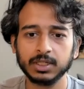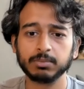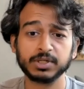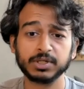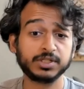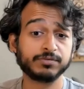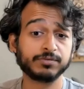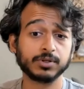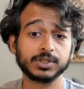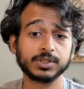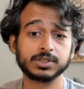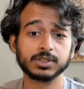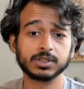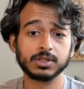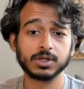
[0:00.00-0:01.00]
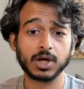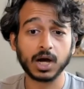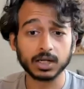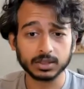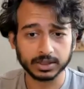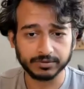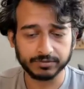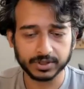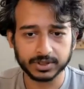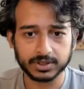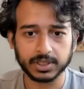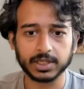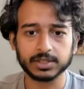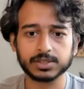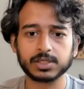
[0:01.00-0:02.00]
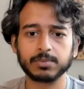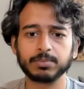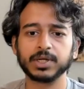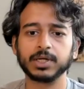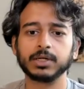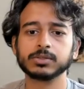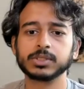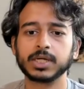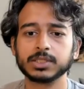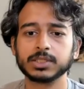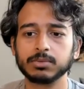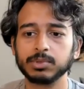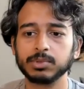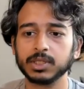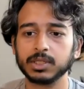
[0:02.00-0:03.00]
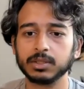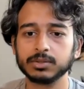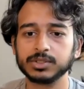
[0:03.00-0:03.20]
My default is to not leave it, and something else has to be